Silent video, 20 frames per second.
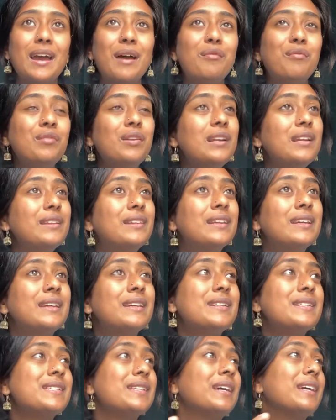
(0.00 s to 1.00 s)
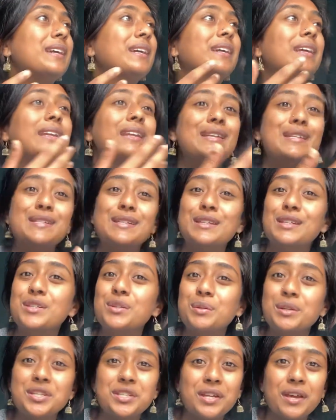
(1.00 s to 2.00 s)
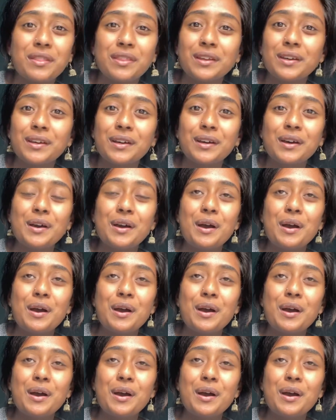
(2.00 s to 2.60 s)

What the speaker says: Really things like listening to each other,